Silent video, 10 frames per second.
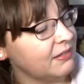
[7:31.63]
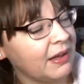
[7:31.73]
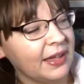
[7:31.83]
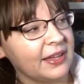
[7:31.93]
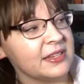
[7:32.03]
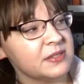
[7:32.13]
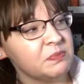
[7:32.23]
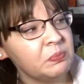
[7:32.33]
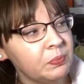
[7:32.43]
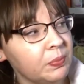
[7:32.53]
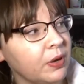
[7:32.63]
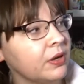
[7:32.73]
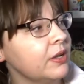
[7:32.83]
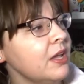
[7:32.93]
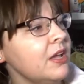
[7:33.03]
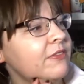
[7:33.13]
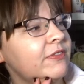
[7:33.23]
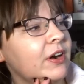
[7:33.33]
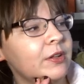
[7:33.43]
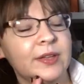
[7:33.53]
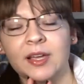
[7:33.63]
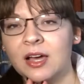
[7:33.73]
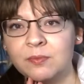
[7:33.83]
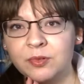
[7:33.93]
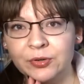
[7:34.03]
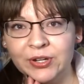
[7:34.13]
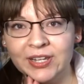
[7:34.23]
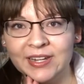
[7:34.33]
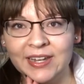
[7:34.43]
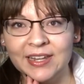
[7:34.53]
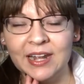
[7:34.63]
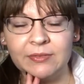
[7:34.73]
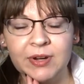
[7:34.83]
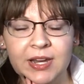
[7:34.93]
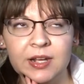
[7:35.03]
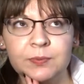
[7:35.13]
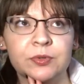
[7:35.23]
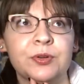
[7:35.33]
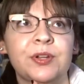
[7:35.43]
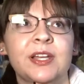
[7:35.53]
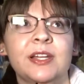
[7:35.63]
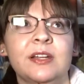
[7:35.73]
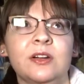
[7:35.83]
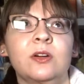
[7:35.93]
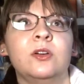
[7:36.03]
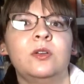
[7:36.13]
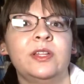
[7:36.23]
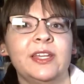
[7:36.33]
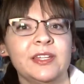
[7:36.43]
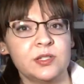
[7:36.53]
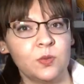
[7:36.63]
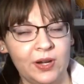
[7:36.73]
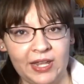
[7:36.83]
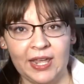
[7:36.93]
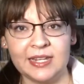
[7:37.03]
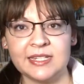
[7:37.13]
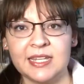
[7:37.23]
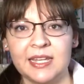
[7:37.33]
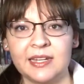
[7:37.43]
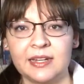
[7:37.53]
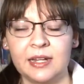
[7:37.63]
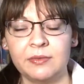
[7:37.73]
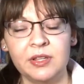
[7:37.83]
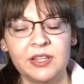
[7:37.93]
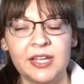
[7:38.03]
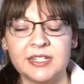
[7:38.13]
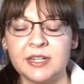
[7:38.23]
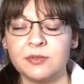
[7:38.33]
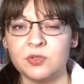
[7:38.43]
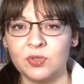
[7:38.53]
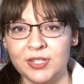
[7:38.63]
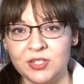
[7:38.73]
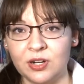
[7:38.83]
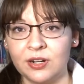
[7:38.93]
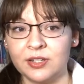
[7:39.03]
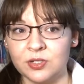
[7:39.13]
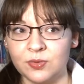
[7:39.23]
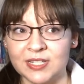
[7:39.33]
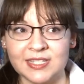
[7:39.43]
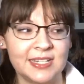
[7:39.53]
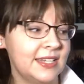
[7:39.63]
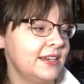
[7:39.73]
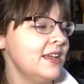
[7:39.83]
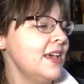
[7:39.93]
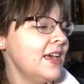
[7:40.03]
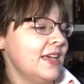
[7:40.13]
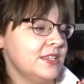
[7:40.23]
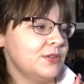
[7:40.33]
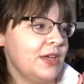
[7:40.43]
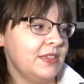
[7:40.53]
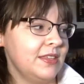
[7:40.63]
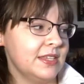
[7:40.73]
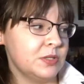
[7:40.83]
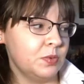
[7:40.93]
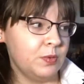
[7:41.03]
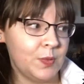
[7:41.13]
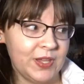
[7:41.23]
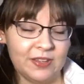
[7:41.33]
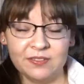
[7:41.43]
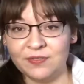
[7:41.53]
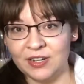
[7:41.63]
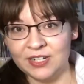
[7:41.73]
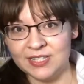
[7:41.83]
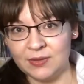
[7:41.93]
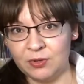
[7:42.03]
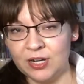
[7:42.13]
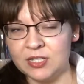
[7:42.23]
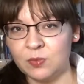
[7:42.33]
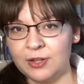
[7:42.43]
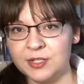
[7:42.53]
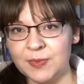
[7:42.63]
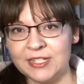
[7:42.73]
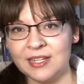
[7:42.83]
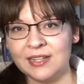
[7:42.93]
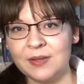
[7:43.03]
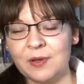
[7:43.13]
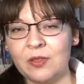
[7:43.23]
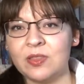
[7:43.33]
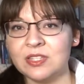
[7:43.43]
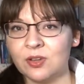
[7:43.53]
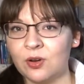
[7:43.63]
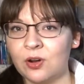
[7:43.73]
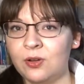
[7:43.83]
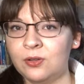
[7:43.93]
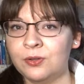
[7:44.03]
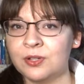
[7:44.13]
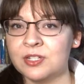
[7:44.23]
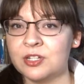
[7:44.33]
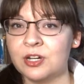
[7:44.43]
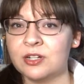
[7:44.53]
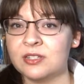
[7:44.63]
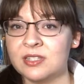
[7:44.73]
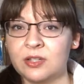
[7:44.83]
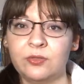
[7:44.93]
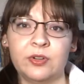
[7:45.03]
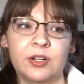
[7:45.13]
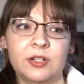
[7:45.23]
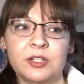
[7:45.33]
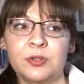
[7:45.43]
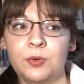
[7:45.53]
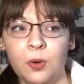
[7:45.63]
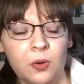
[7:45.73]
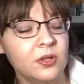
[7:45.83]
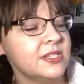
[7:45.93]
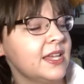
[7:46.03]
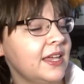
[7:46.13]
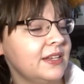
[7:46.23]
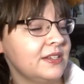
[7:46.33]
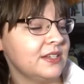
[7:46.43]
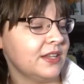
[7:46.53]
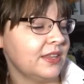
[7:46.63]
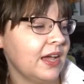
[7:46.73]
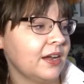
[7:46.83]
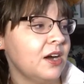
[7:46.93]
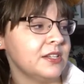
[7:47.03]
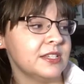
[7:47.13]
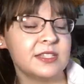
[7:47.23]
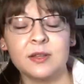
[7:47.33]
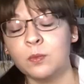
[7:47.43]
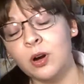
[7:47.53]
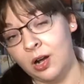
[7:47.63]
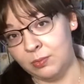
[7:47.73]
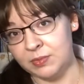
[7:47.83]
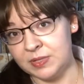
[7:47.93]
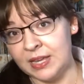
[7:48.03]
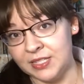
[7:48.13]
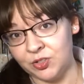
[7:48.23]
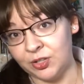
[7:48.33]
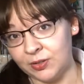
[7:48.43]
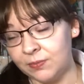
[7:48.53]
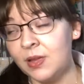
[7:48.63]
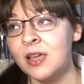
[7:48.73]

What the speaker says: I guess, book following Uprooted, and I read Uprooted early 2018 and I really liked it. It was really dark and twisted, and so I think this one will be very similar as well. It's basically about this girl who can turn silver to gold, and that causes some problems, as you can